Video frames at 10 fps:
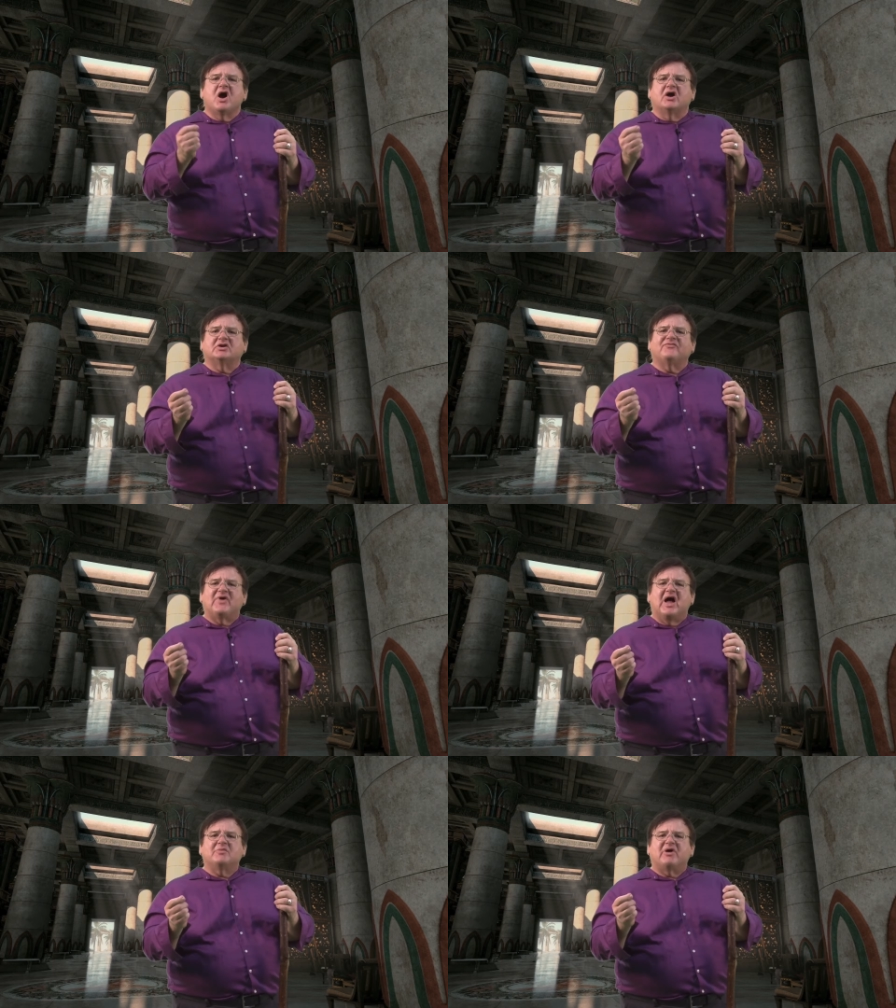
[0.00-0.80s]
are
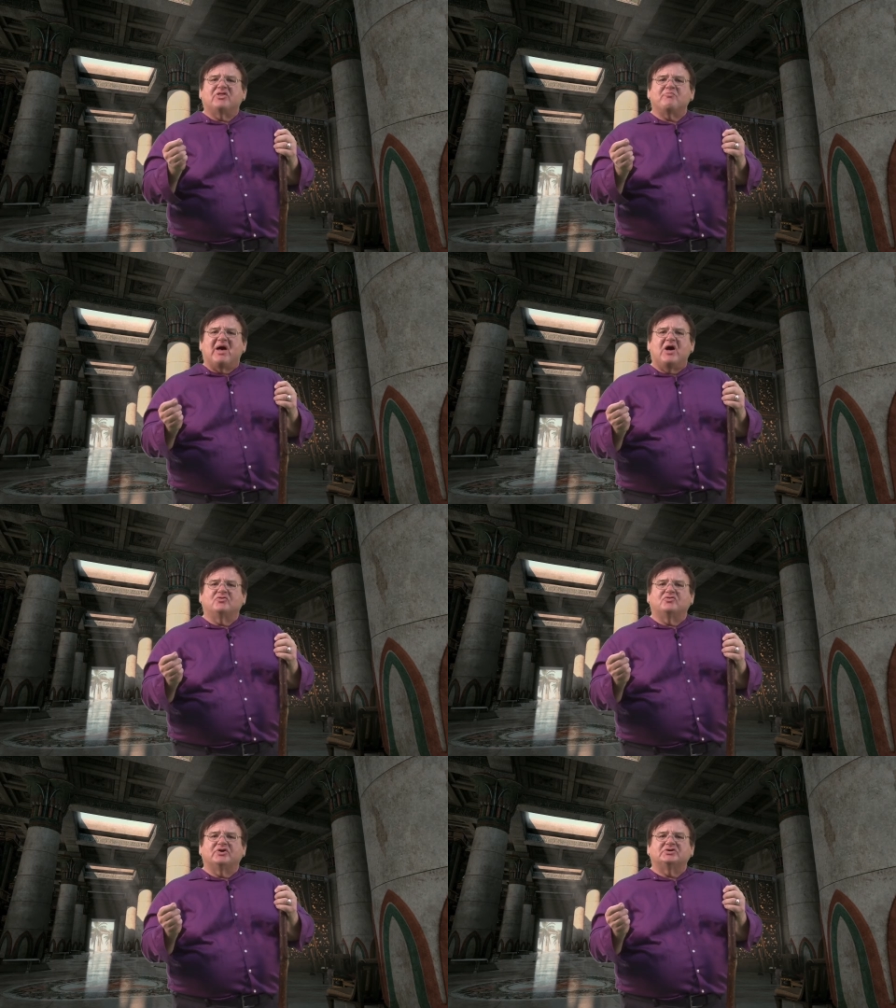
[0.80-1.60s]
defined by the
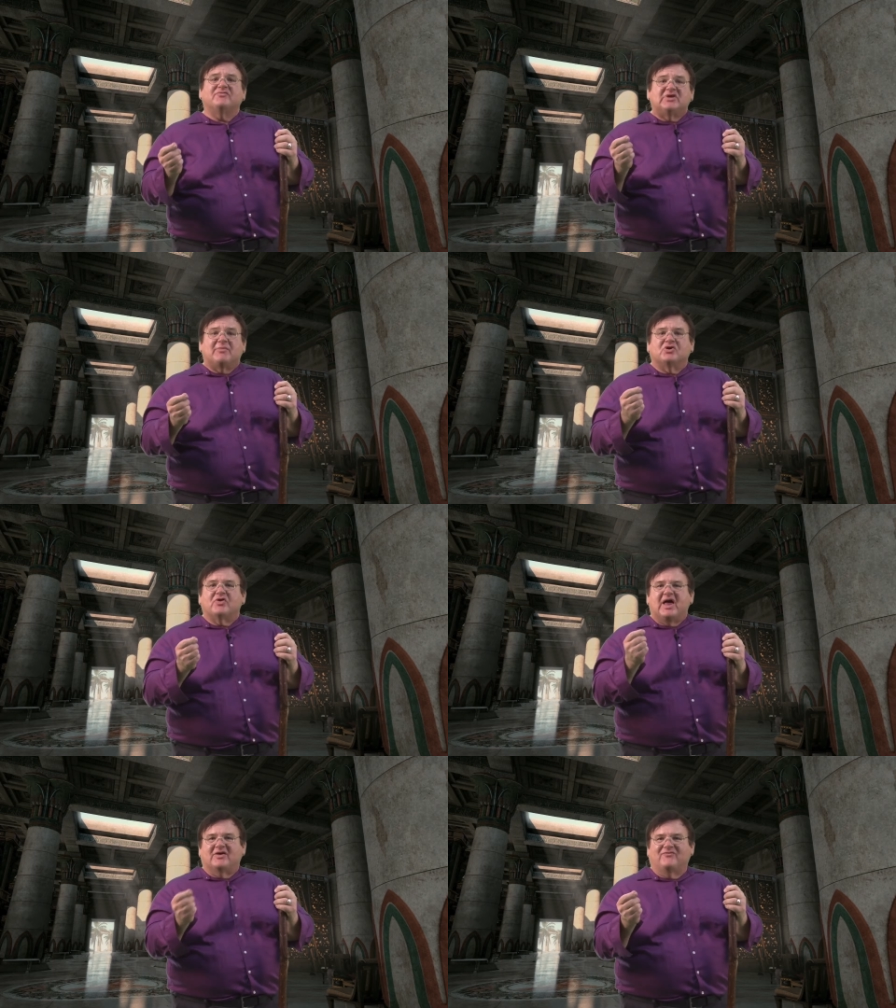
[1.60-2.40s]
boundaries of
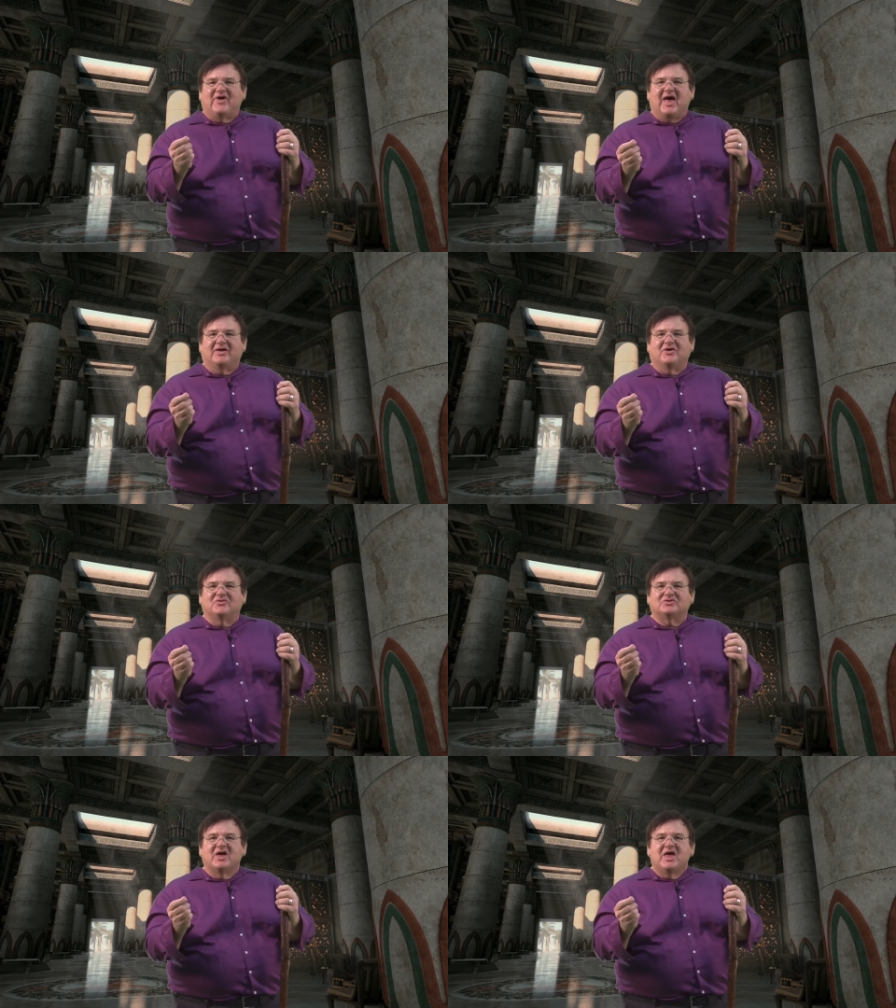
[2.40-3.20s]
democratic values,